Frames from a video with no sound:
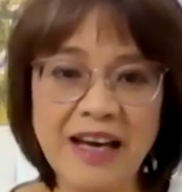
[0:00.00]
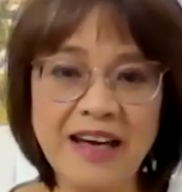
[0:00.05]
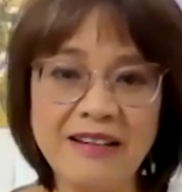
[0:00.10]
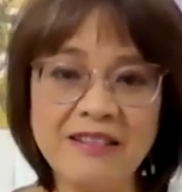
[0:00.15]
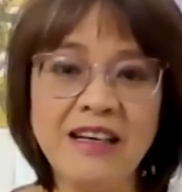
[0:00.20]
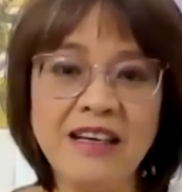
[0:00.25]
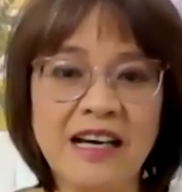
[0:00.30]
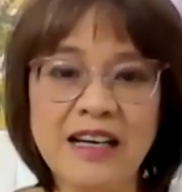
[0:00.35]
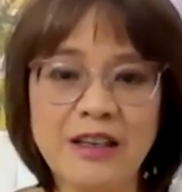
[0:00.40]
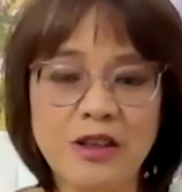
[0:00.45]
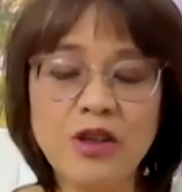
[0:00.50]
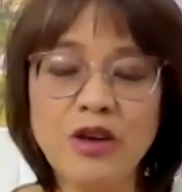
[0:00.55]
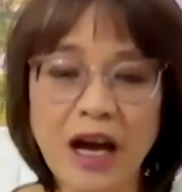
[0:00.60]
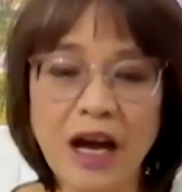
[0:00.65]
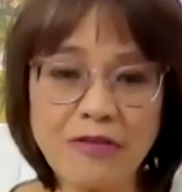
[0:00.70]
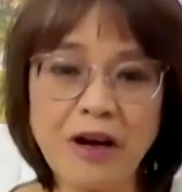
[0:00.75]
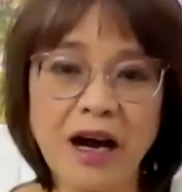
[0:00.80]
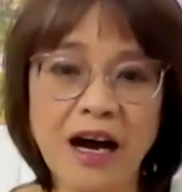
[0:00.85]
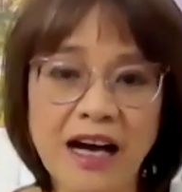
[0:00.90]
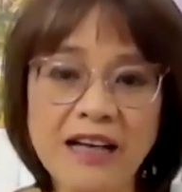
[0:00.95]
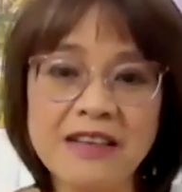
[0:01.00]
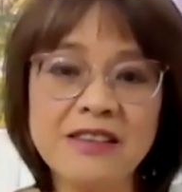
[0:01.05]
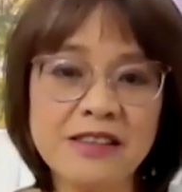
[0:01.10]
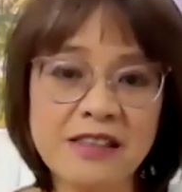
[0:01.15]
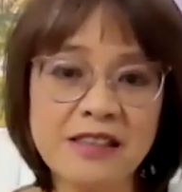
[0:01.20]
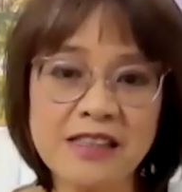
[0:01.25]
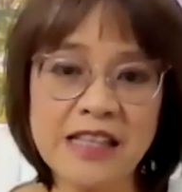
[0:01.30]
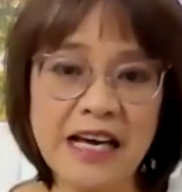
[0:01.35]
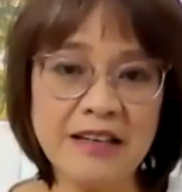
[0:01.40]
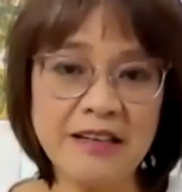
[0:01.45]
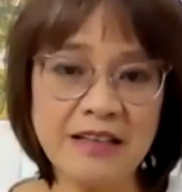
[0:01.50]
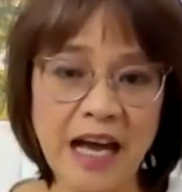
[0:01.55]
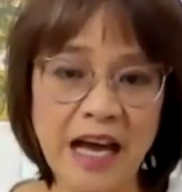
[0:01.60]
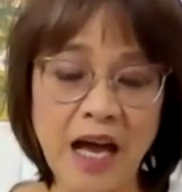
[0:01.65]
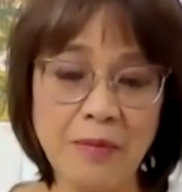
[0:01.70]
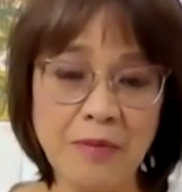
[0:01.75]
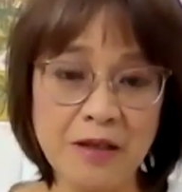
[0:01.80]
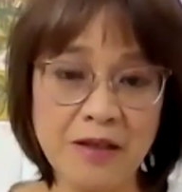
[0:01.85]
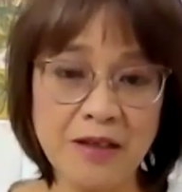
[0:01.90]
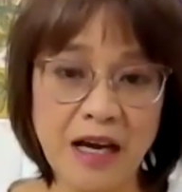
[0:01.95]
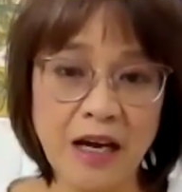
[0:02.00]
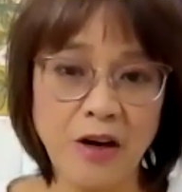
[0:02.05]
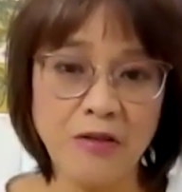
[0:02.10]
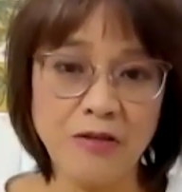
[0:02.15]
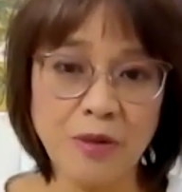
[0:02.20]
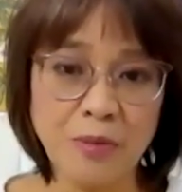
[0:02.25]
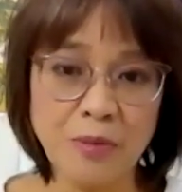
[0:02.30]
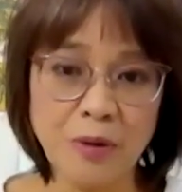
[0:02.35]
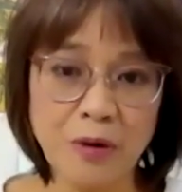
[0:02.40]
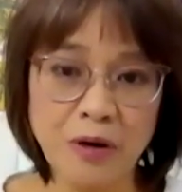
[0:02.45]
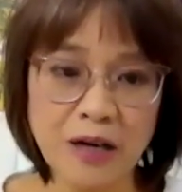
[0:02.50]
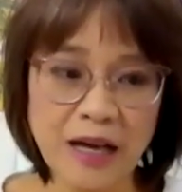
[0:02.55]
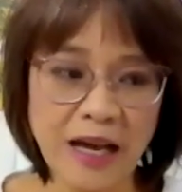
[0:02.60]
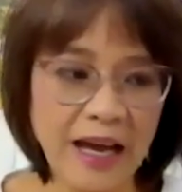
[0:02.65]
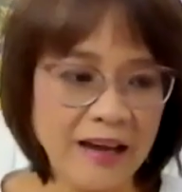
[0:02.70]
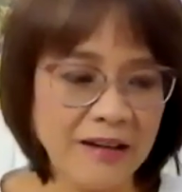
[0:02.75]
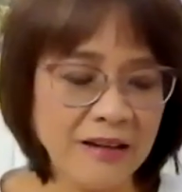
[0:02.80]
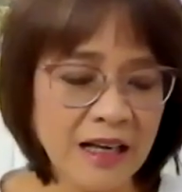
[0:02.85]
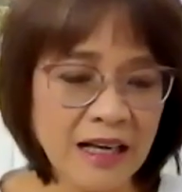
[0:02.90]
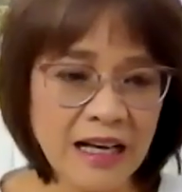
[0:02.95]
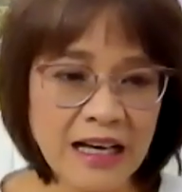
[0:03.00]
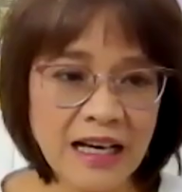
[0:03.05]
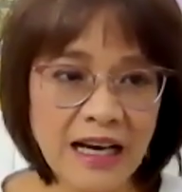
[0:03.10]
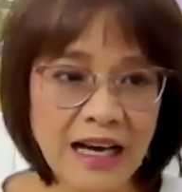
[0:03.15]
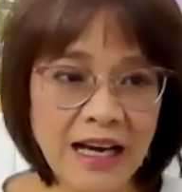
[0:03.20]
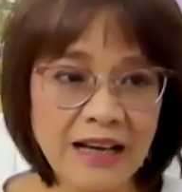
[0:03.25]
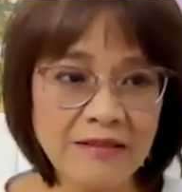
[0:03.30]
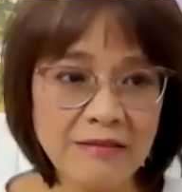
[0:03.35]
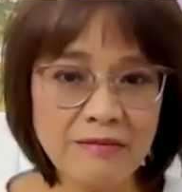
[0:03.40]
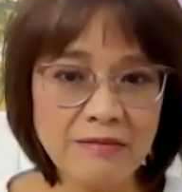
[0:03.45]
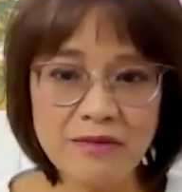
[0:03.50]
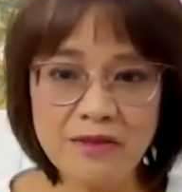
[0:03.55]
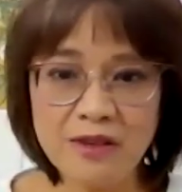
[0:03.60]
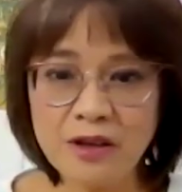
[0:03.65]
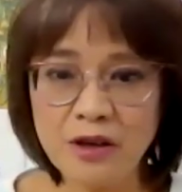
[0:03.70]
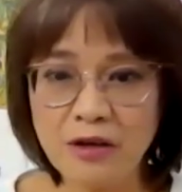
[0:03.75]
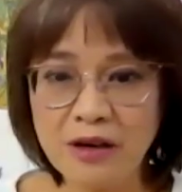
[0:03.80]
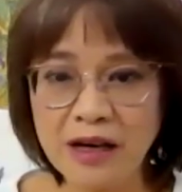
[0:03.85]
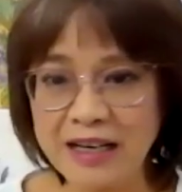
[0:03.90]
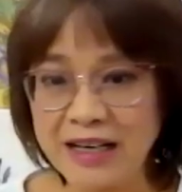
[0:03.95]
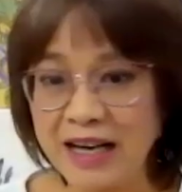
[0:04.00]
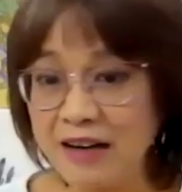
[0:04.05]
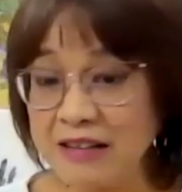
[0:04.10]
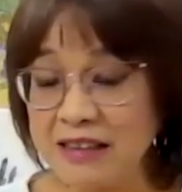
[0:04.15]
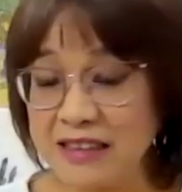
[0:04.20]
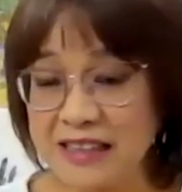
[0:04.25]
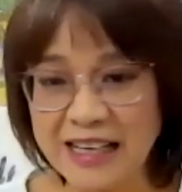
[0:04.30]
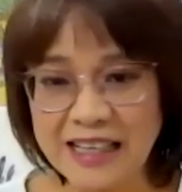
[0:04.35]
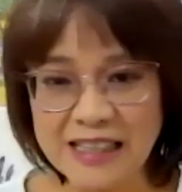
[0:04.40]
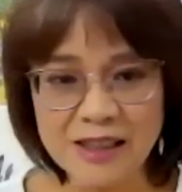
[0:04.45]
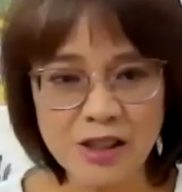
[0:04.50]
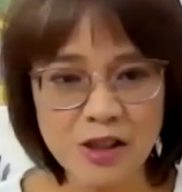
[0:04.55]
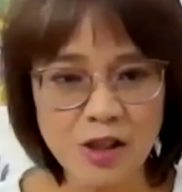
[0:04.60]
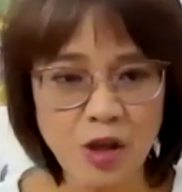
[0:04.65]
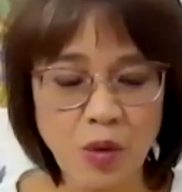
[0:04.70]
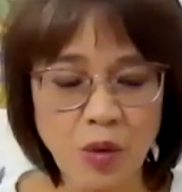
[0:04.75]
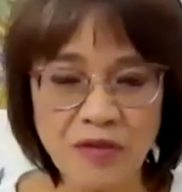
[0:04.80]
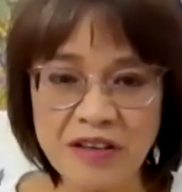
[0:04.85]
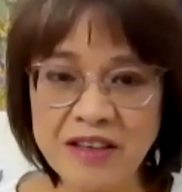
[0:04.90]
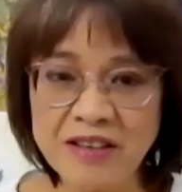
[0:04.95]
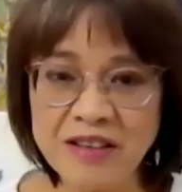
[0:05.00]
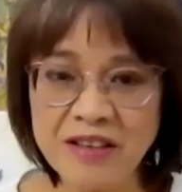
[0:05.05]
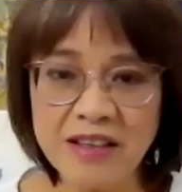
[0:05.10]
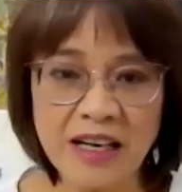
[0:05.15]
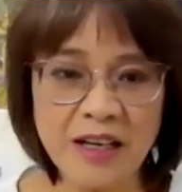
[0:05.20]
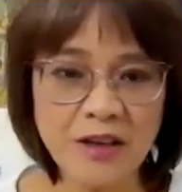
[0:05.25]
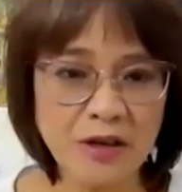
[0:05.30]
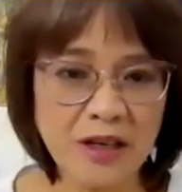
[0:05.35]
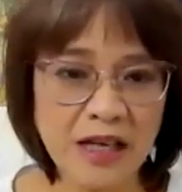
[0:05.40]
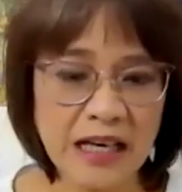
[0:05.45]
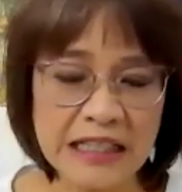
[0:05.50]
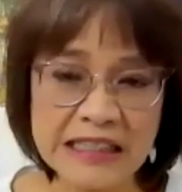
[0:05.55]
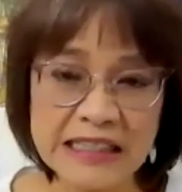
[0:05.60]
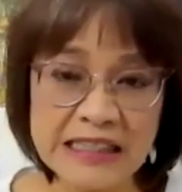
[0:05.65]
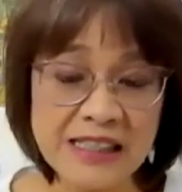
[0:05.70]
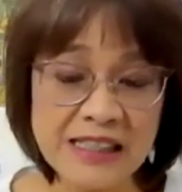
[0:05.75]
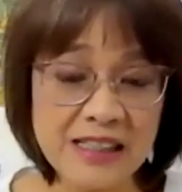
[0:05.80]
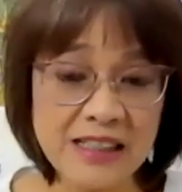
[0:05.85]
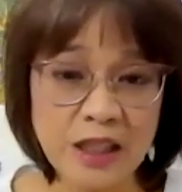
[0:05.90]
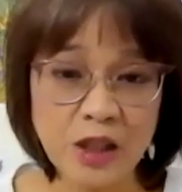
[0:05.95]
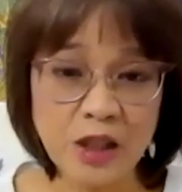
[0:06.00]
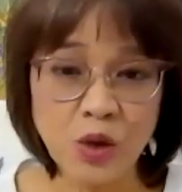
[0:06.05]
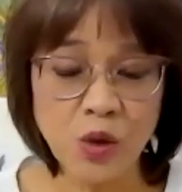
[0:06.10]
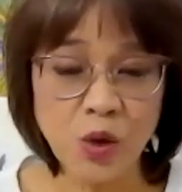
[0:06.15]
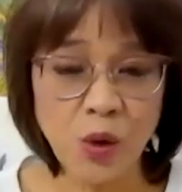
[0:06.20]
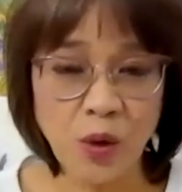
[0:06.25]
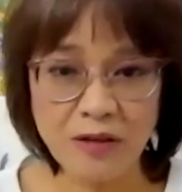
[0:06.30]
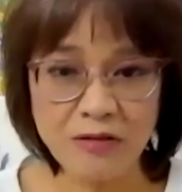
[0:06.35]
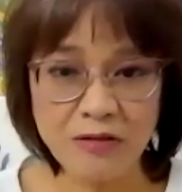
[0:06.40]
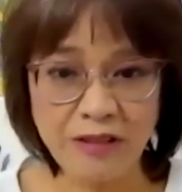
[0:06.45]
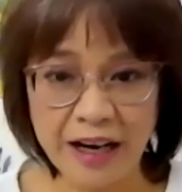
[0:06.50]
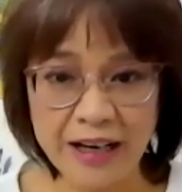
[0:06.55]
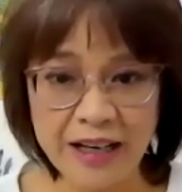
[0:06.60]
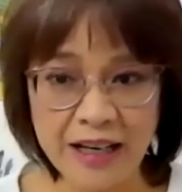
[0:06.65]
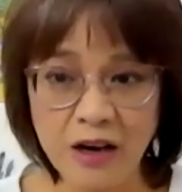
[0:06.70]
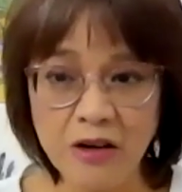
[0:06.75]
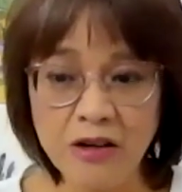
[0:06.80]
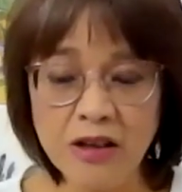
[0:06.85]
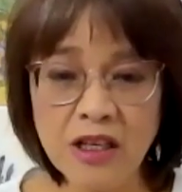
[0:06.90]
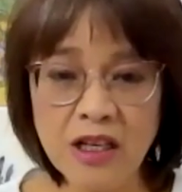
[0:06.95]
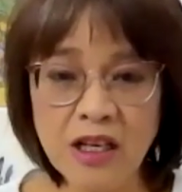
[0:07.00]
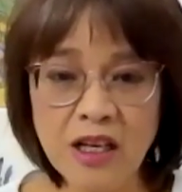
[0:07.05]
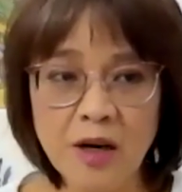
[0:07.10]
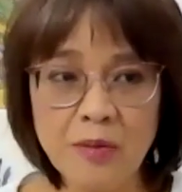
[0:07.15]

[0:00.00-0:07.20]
then you have to understand the habitat of the bird. And like nowadays, with internet, you can easily Google and find out.